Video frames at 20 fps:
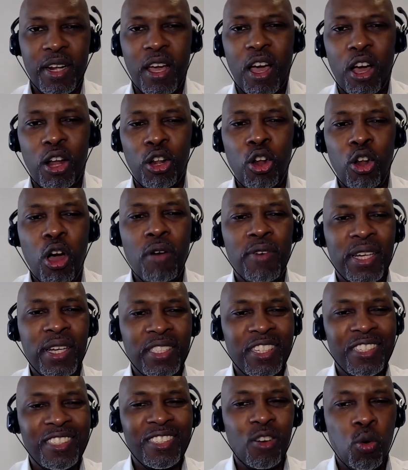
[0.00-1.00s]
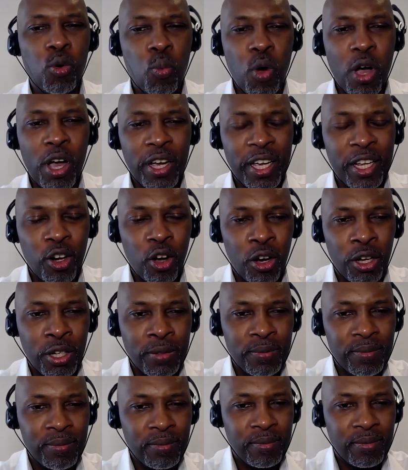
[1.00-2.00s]
a lot of us are still working on
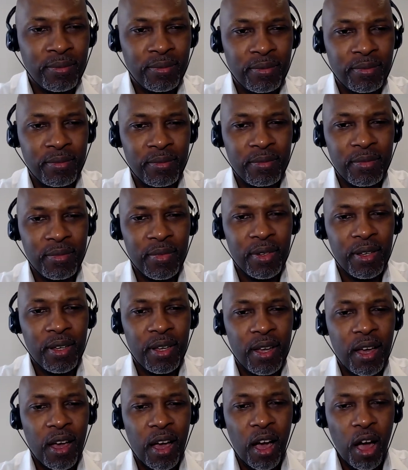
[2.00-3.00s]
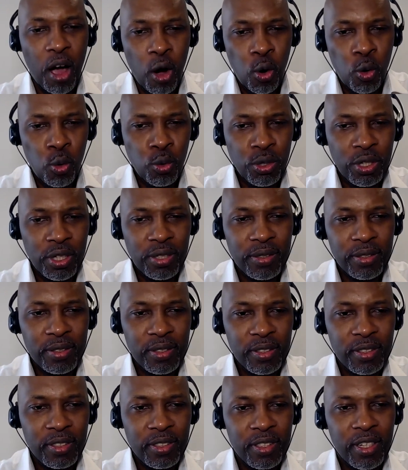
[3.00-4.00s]
old,
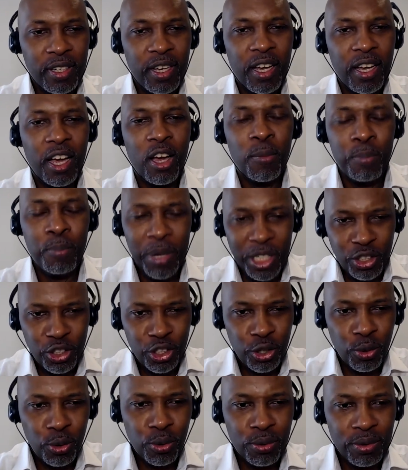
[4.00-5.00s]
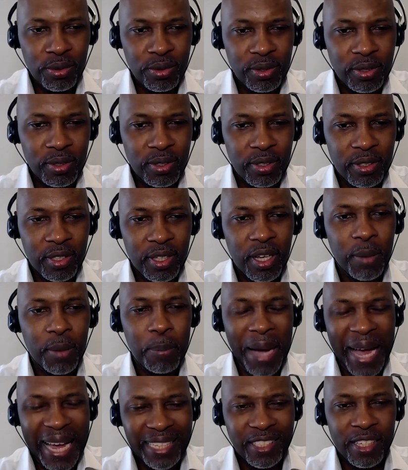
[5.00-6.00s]
habitual
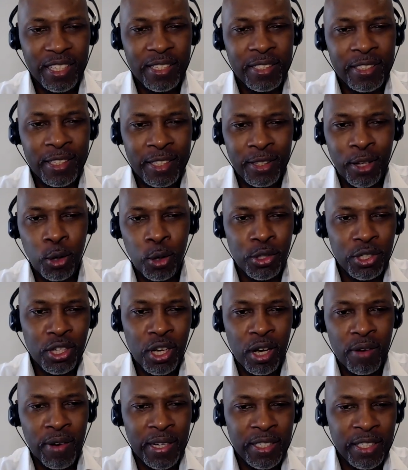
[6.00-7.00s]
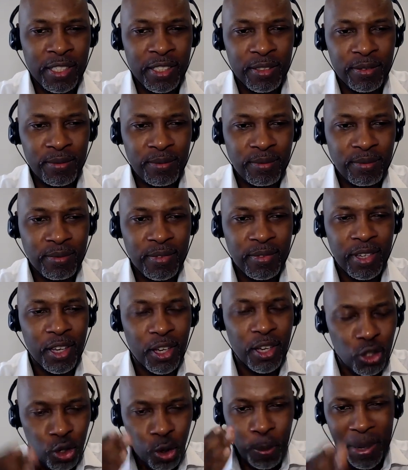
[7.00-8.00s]
patterns that don't serve us?
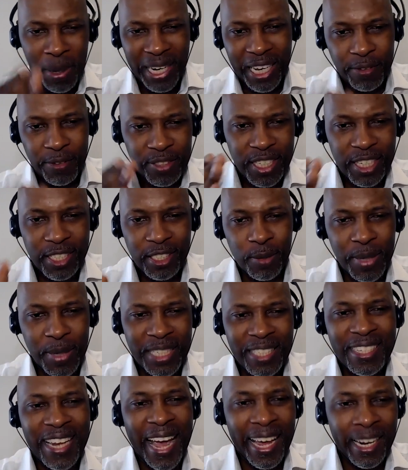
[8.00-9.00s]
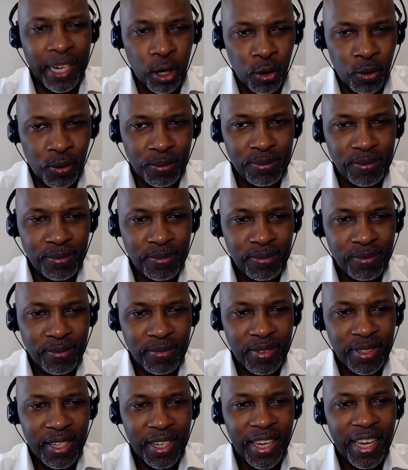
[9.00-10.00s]
Your belief system as an adult
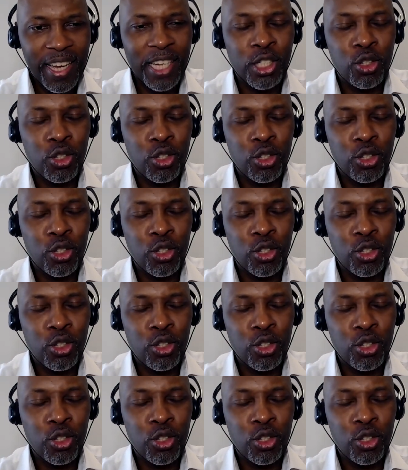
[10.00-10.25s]
is